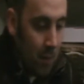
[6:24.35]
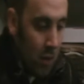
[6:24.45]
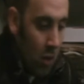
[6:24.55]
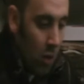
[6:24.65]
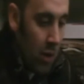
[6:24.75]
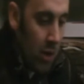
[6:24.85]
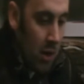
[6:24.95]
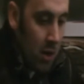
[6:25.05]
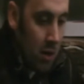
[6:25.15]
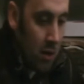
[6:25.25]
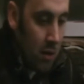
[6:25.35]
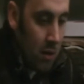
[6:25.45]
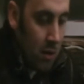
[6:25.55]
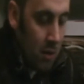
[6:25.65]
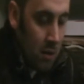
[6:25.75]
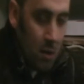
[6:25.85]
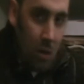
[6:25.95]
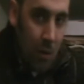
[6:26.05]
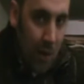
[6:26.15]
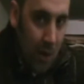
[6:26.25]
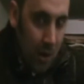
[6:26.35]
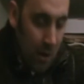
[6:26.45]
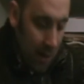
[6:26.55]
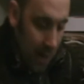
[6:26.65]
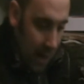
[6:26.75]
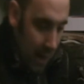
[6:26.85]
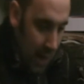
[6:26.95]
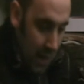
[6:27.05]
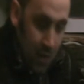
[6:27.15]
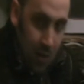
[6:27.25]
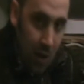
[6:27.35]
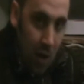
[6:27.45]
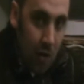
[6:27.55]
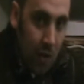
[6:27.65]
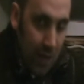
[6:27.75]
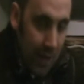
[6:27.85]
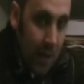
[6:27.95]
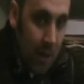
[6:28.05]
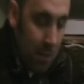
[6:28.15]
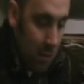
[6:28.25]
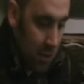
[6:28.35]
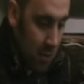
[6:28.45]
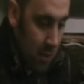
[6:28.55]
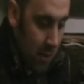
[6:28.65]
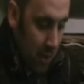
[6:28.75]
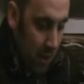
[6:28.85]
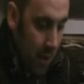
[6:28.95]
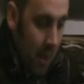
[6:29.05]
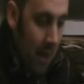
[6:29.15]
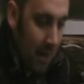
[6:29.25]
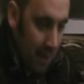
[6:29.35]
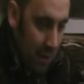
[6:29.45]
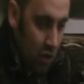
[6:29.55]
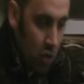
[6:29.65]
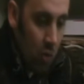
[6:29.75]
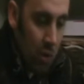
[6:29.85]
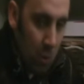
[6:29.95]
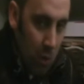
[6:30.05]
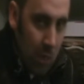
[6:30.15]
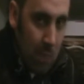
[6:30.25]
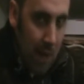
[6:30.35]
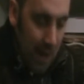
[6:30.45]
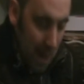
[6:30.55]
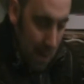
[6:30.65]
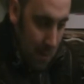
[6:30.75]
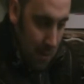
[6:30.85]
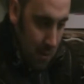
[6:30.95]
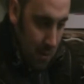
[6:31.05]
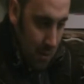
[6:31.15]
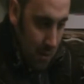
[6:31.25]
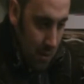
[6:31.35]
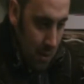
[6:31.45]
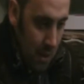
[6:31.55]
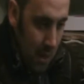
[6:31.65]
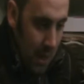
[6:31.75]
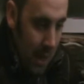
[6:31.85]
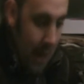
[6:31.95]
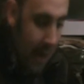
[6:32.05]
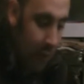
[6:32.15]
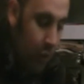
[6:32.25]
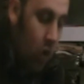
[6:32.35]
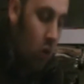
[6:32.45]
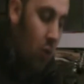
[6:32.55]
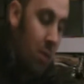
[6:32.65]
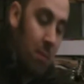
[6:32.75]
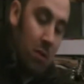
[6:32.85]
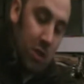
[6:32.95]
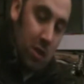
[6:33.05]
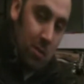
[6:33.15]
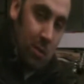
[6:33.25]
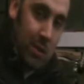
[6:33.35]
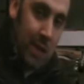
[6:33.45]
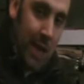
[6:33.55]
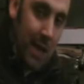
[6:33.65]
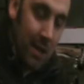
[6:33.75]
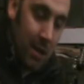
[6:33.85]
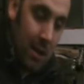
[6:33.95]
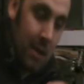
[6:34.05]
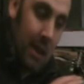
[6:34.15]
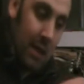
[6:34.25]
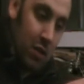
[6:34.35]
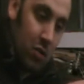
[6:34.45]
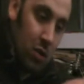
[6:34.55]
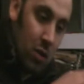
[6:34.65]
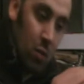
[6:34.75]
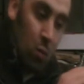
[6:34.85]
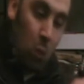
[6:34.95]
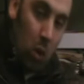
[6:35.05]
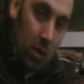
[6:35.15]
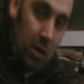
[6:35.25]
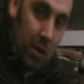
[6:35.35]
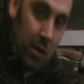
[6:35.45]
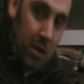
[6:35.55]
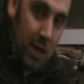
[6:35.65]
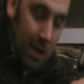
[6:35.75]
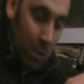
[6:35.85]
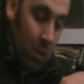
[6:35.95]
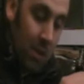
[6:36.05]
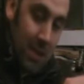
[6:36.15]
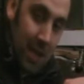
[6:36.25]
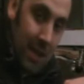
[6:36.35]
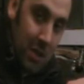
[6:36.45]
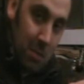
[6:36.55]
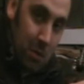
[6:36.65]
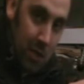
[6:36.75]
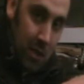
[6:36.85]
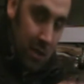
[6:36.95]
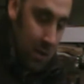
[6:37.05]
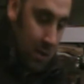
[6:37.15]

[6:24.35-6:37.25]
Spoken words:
Lower your action down until you get to the buzzy point, and then slowly work it back up. If you're only buzzy on one side, then just work the other side, work the side that's buzzy.